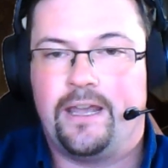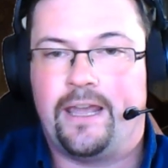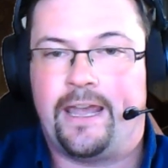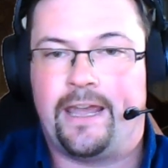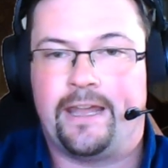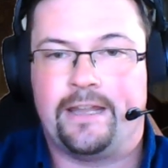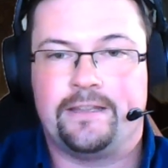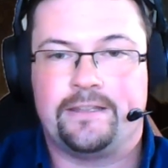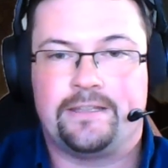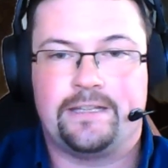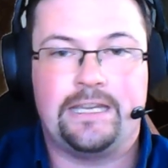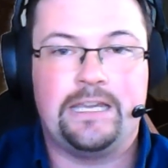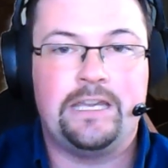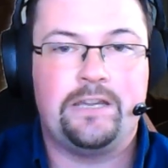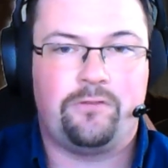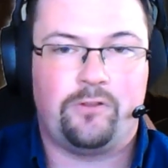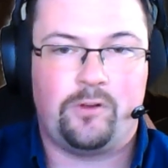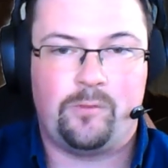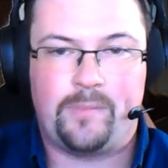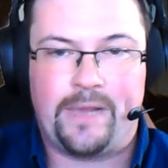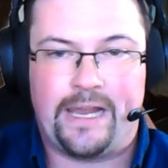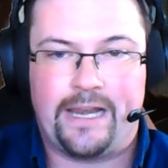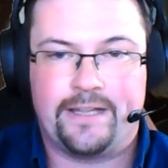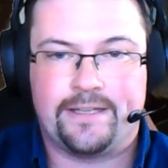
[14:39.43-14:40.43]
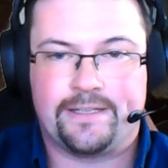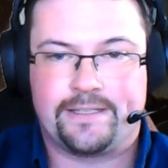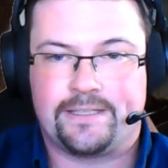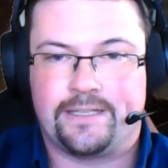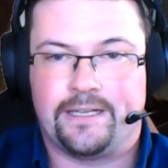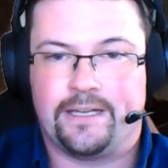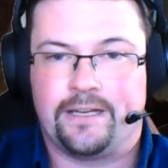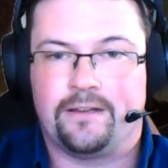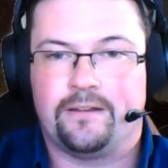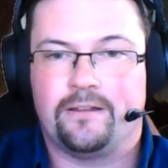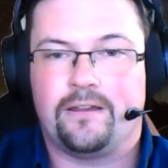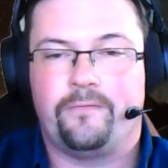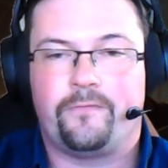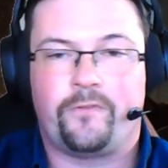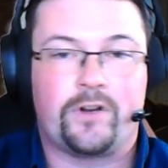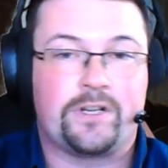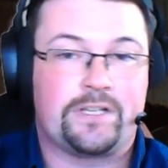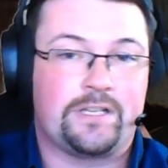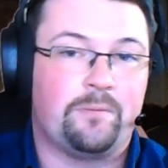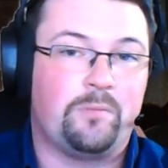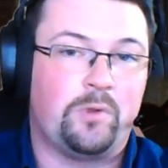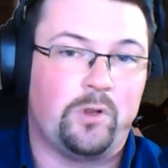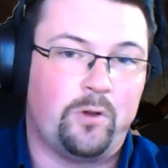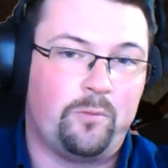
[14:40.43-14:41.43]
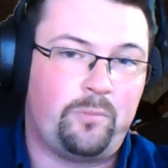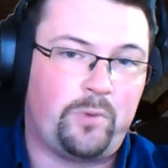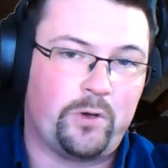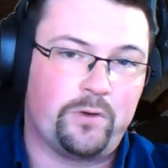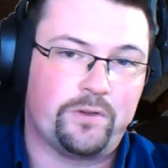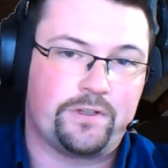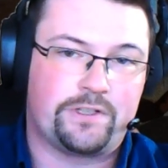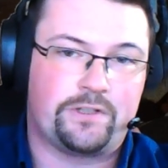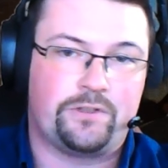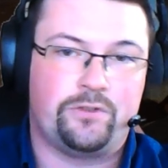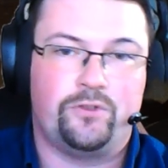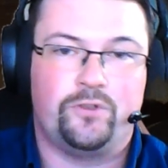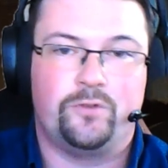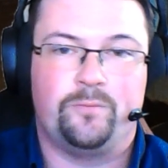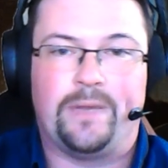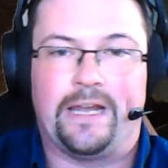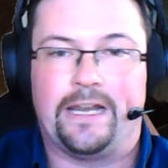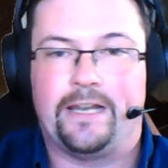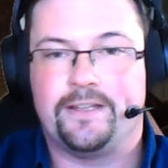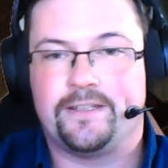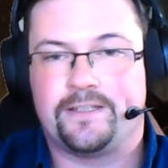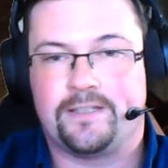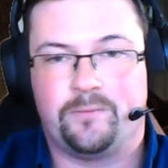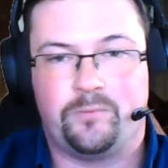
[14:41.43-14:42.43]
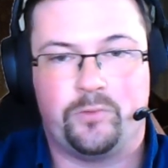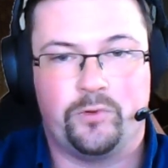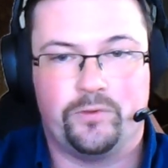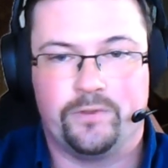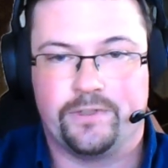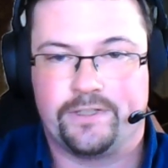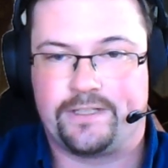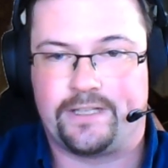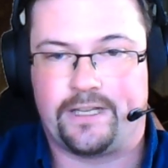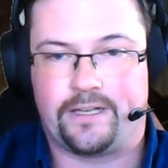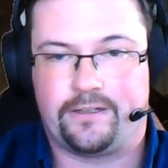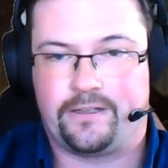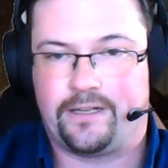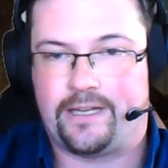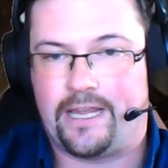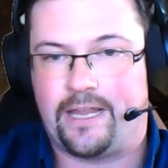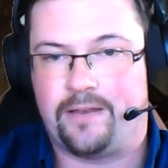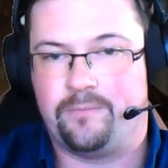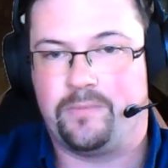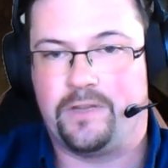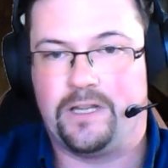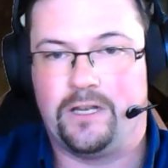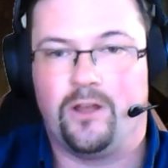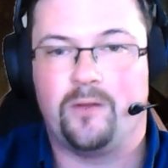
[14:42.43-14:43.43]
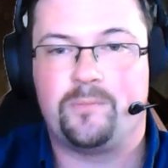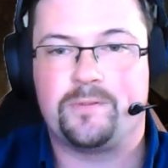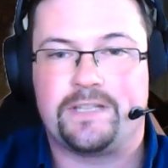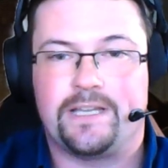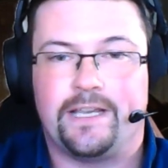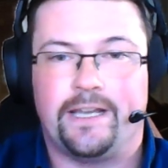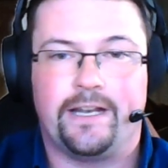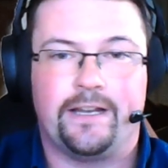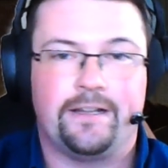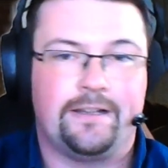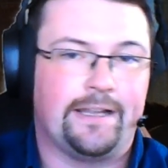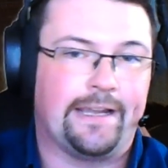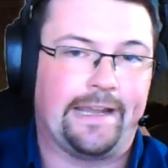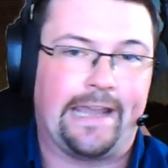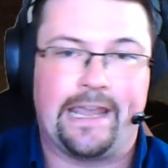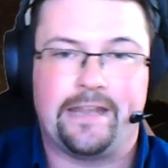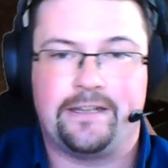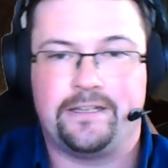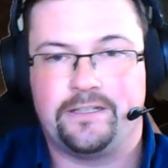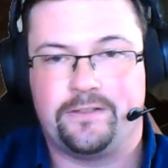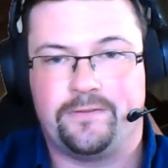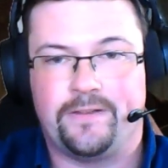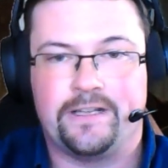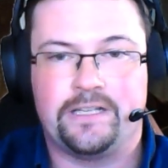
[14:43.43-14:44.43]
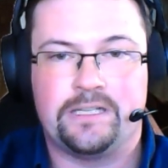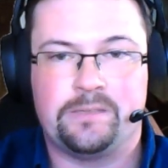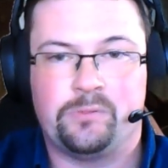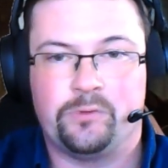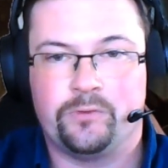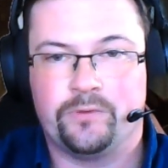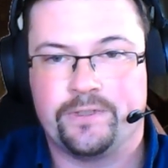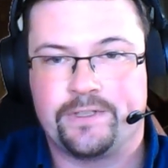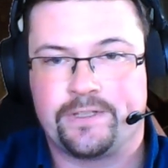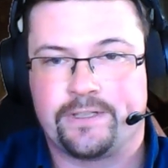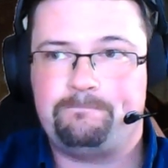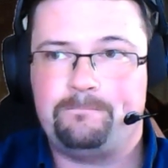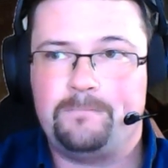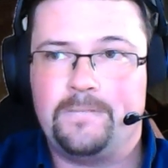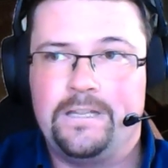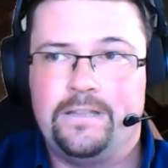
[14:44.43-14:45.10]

And the equal balancing, for example, opposed to balancer pools that can be lopsided, like 80-20 pools,